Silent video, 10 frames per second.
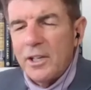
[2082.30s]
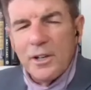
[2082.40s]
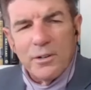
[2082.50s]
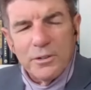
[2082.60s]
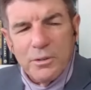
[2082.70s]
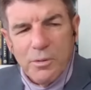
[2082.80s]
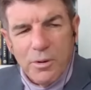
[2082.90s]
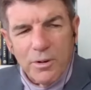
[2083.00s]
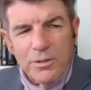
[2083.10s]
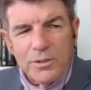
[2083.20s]
geared
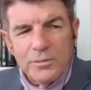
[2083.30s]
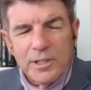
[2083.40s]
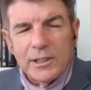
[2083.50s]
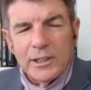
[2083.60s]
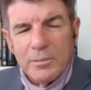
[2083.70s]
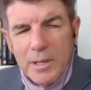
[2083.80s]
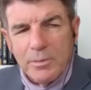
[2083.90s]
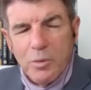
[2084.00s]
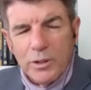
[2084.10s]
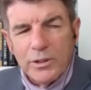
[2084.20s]
towards telling
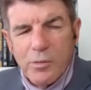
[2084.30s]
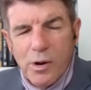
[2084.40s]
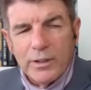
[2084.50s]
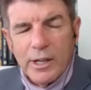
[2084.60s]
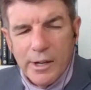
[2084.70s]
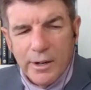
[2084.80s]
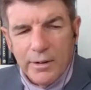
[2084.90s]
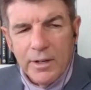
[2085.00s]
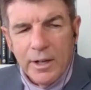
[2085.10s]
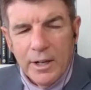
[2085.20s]
people what they want to
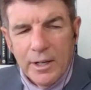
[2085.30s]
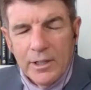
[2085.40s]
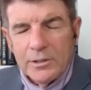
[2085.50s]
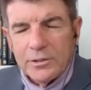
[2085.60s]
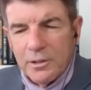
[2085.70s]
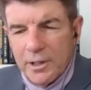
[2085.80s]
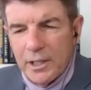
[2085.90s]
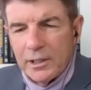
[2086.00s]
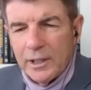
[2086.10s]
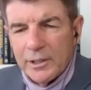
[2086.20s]
hear.
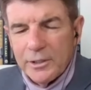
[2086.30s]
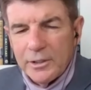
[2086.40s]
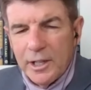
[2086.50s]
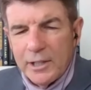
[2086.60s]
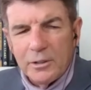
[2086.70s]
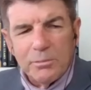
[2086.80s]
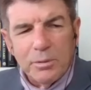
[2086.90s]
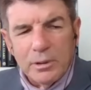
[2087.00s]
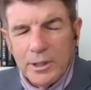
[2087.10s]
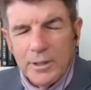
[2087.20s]
during an election. I don't
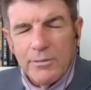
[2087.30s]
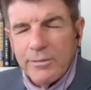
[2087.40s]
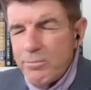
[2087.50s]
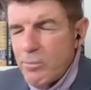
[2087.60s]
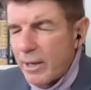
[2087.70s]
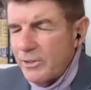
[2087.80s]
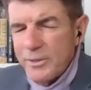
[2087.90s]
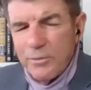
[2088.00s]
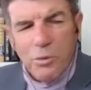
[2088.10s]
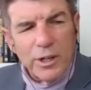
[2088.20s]
believe
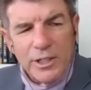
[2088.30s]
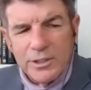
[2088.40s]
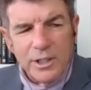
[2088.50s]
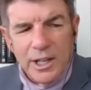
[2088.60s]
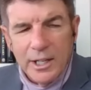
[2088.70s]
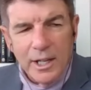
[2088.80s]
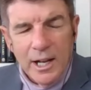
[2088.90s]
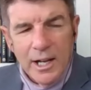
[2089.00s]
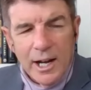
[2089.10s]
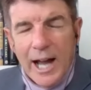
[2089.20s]
much of what he's saying.
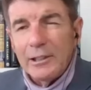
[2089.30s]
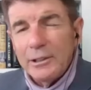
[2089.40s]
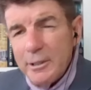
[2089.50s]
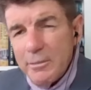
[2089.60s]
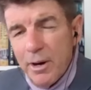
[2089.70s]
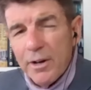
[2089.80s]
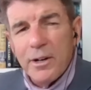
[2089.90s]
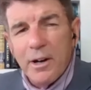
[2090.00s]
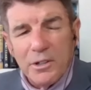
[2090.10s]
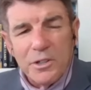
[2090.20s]
I look at
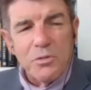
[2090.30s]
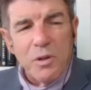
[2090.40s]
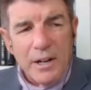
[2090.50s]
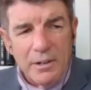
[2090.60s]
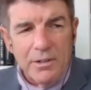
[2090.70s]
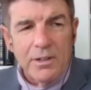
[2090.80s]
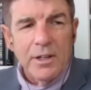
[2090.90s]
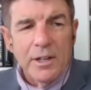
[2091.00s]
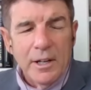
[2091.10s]
Mark Carney's record.